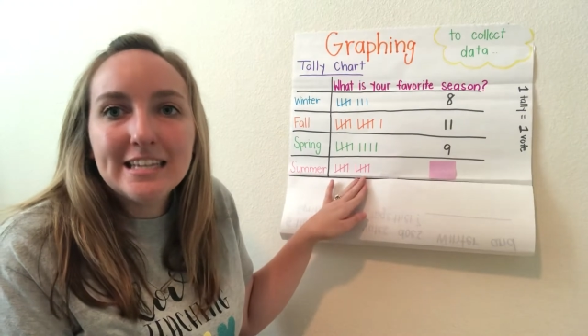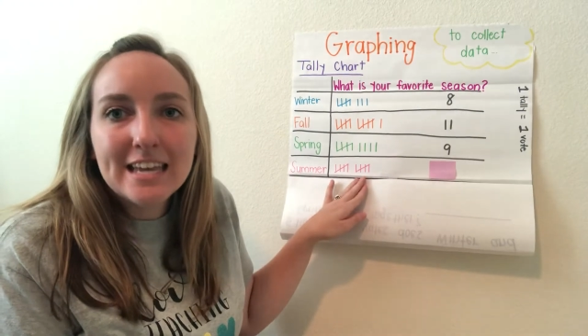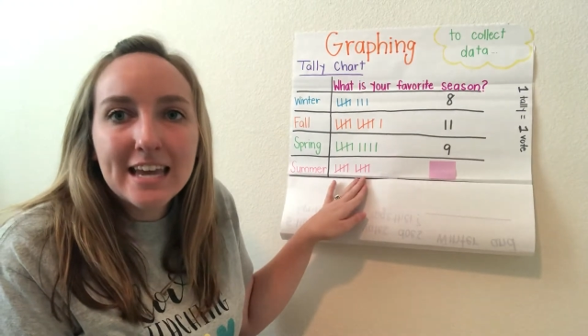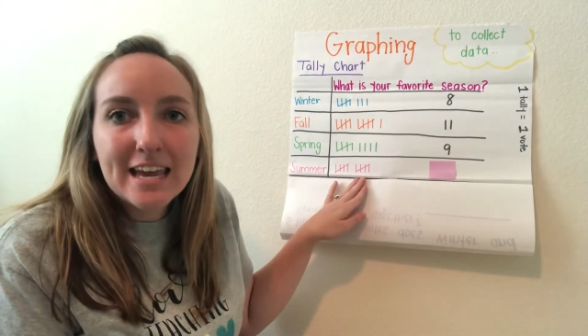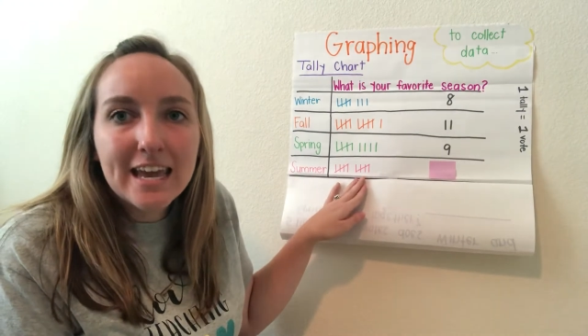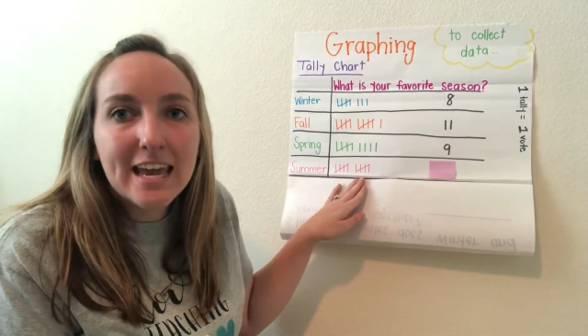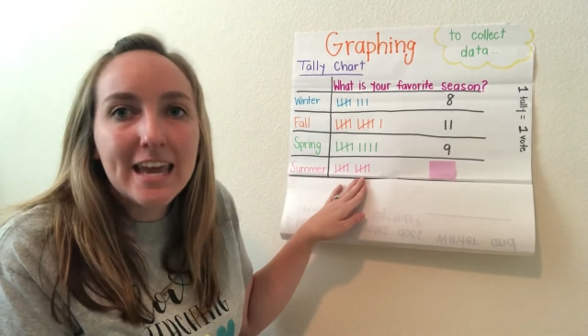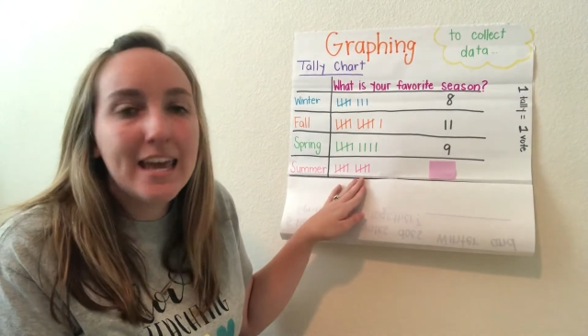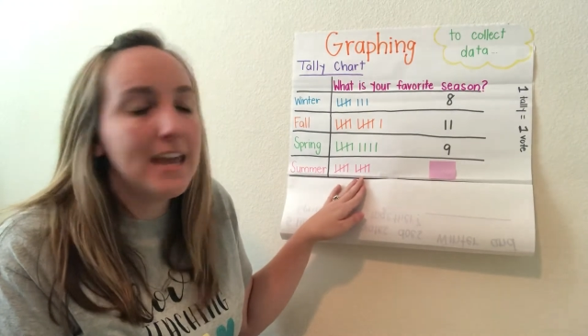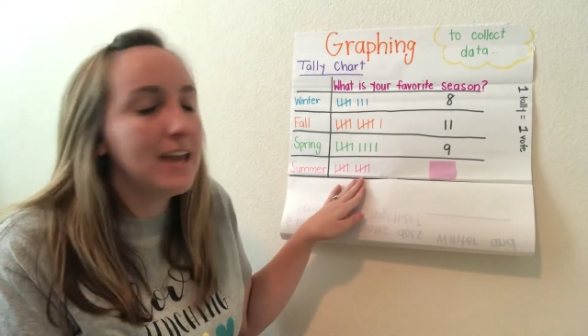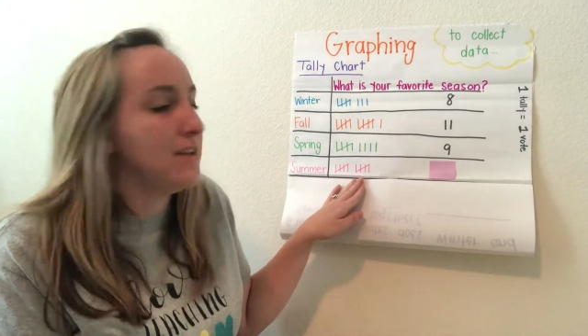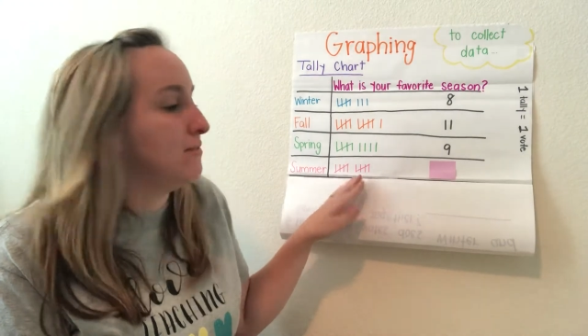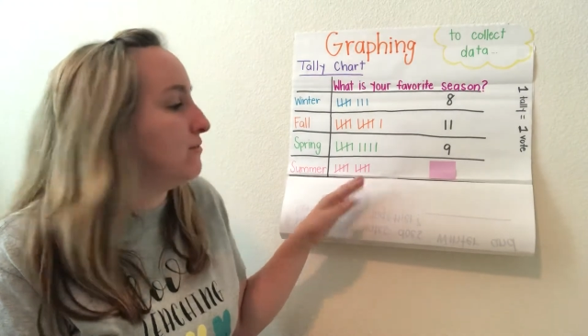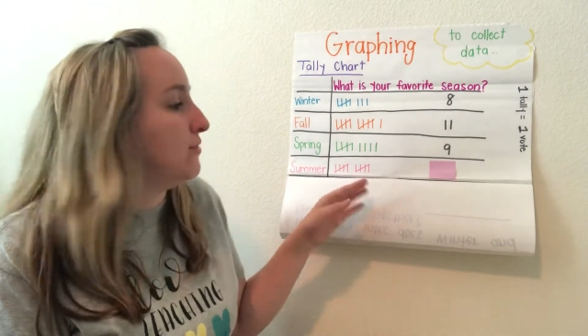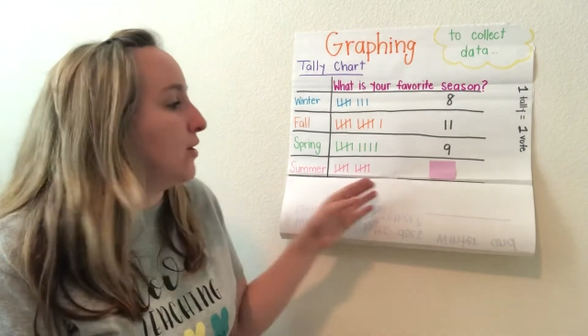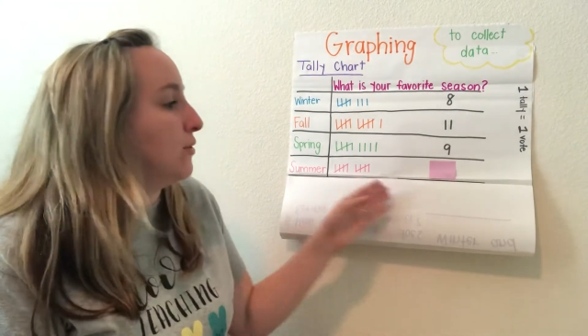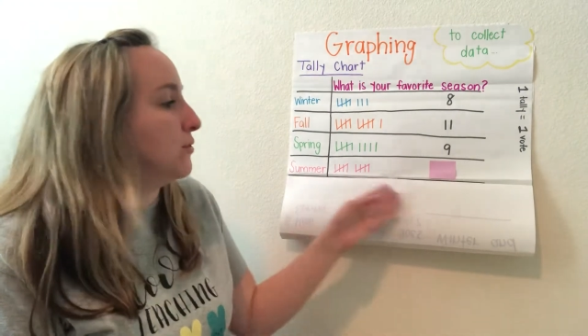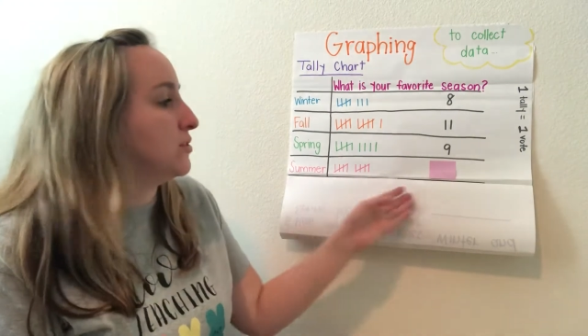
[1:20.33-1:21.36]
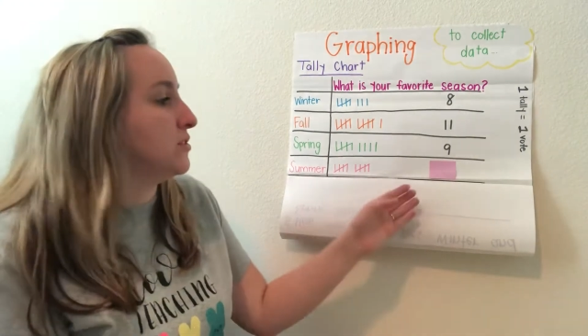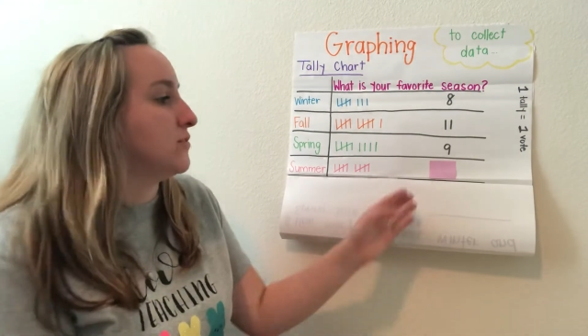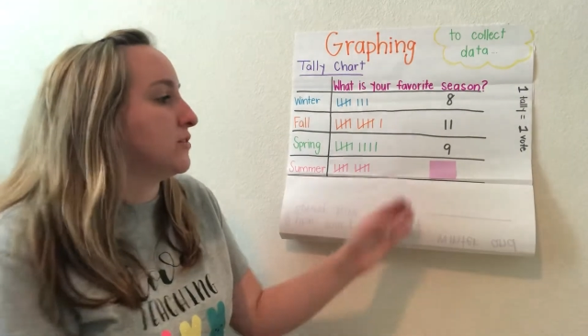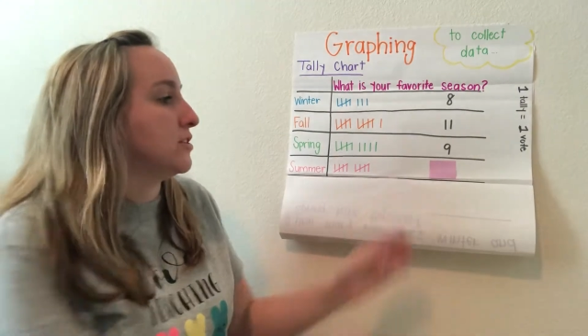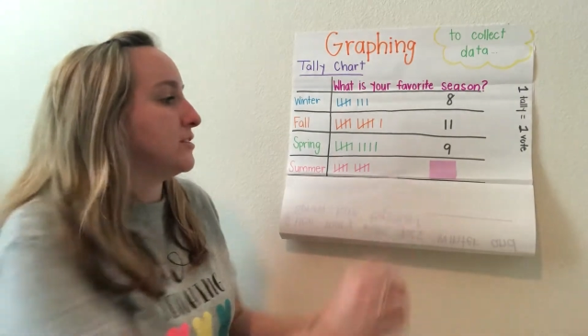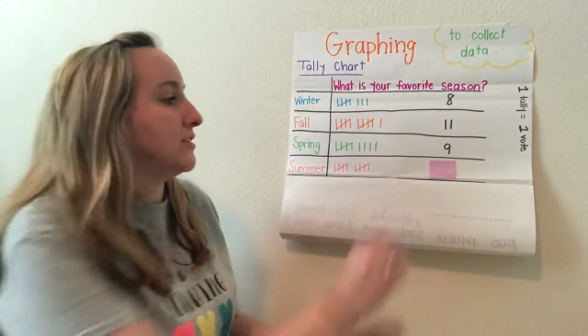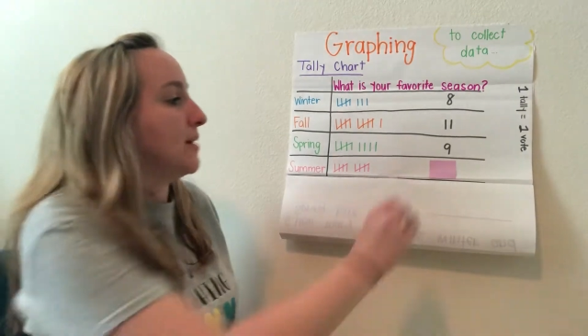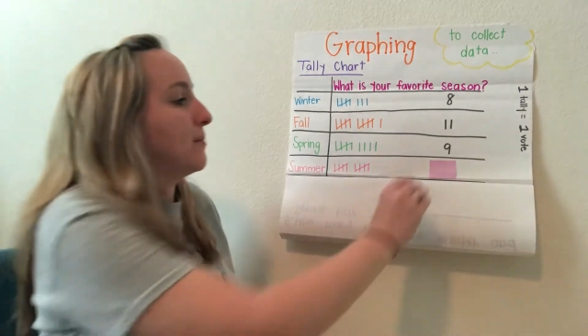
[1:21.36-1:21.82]
10 votes for
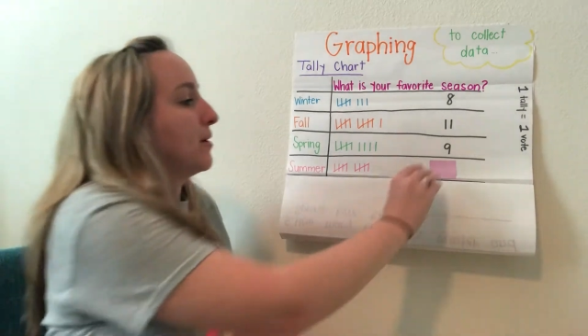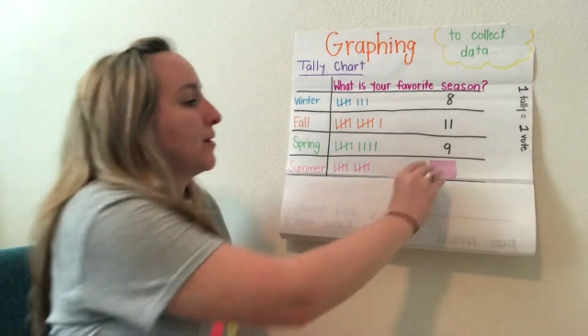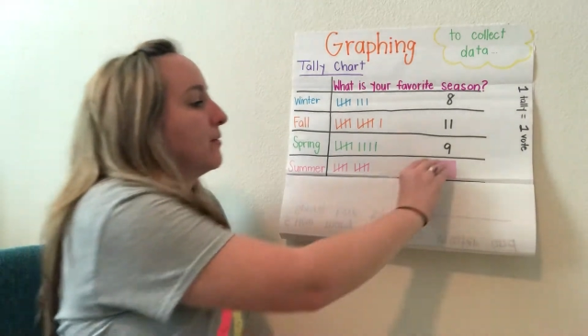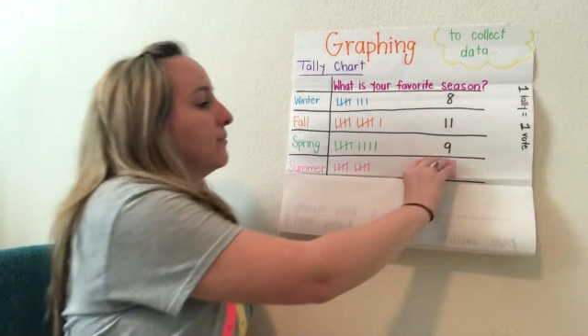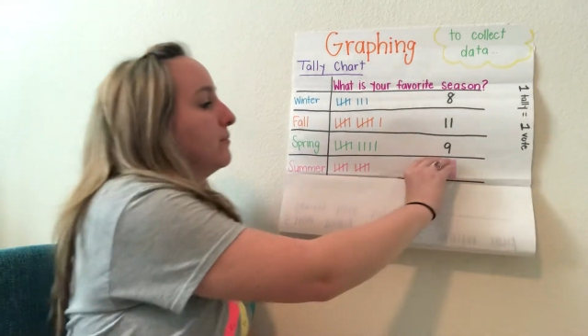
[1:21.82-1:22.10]
summer.